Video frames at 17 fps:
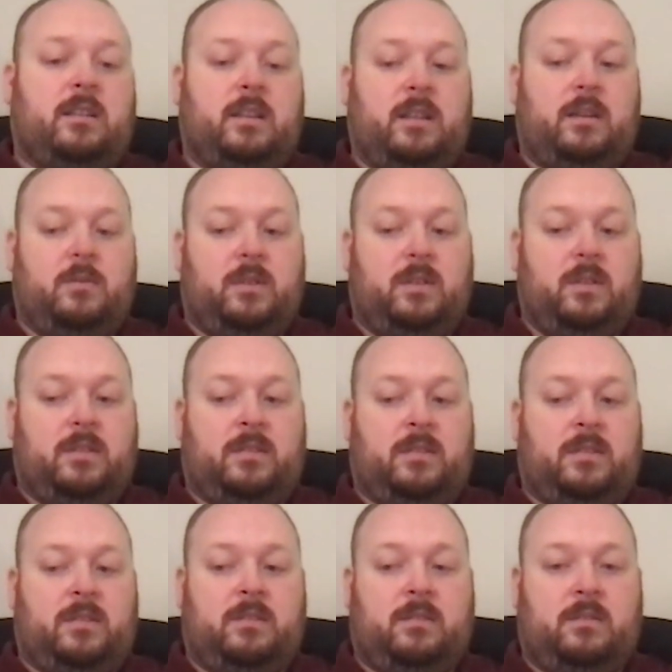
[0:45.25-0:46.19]
It was,
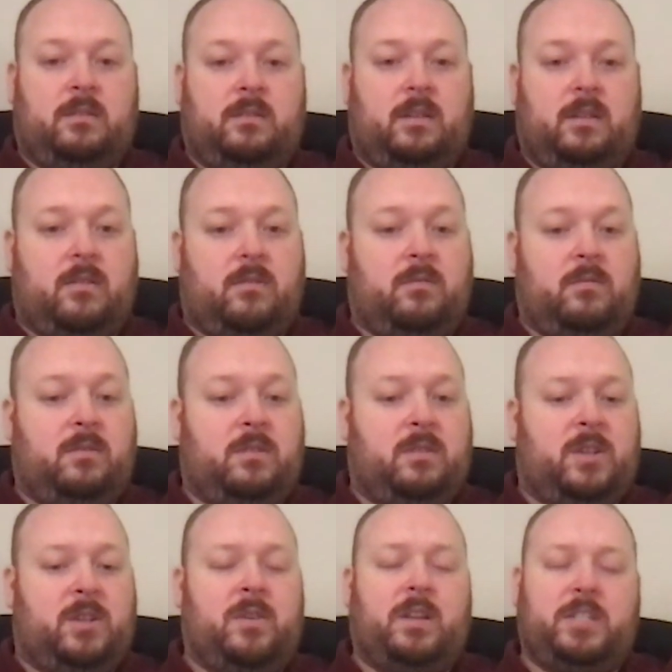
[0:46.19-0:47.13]
you know,
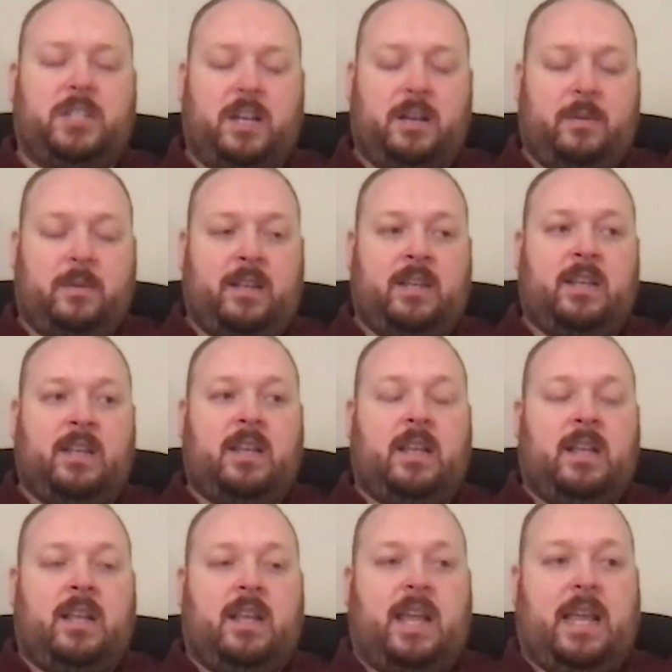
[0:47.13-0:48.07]
too legitimate.
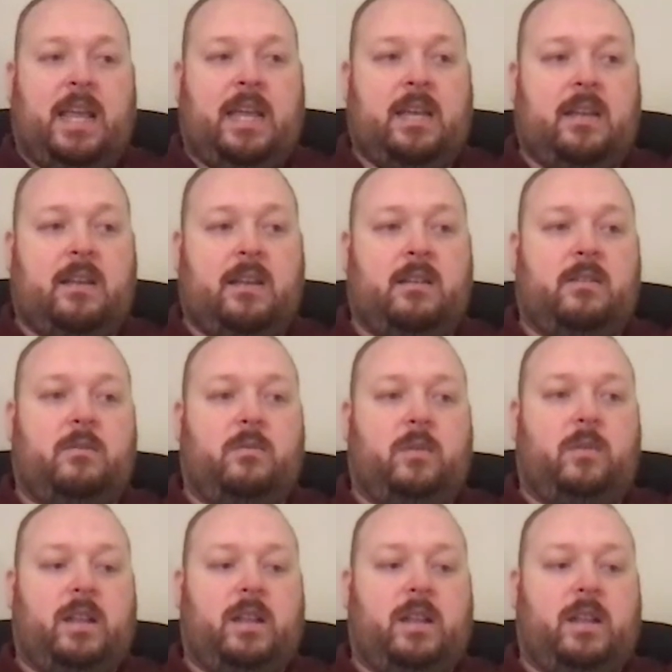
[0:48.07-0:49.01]
And
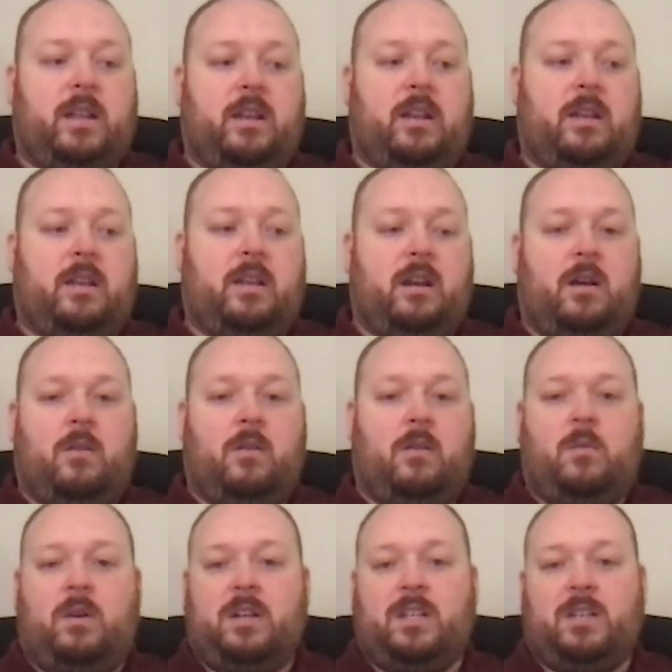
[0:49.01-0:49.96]
we did not
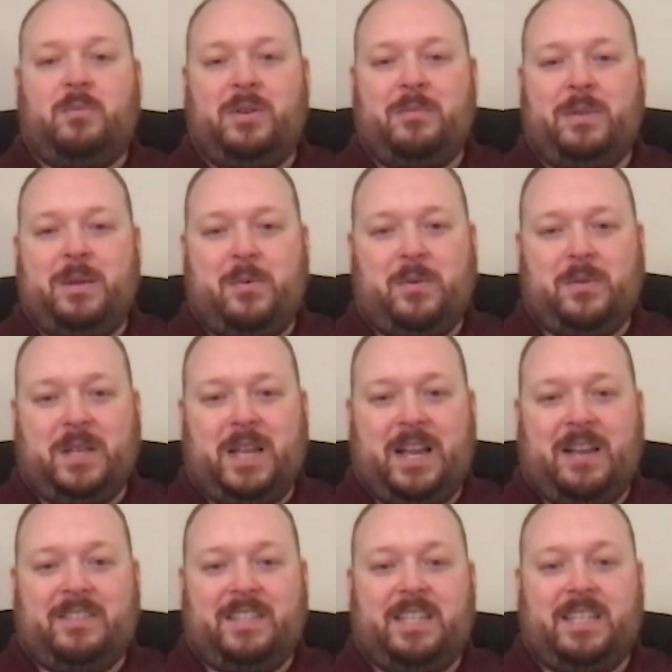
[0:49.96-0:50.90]
want to put people's
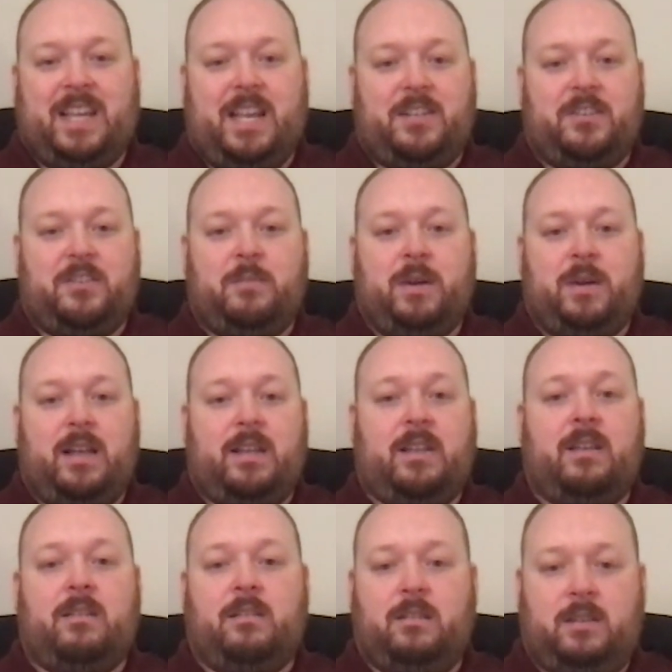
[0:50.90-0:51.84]
lives in danger by
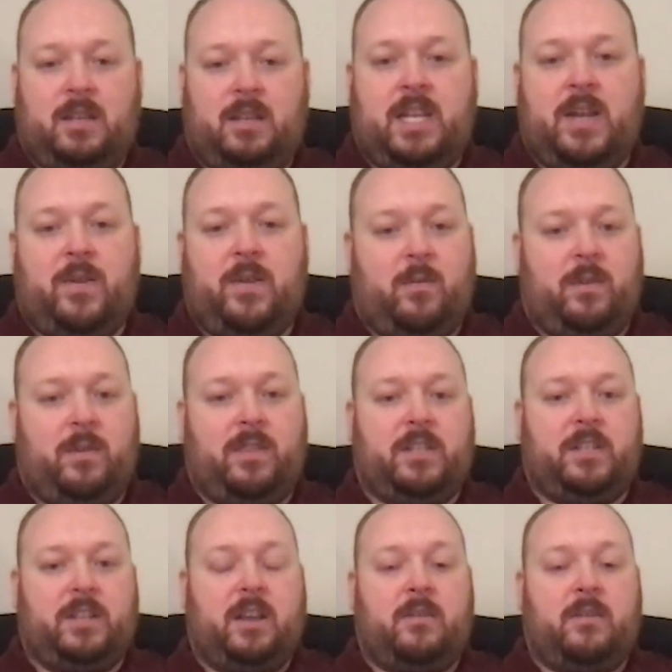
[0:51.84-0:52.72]
continuing with the show.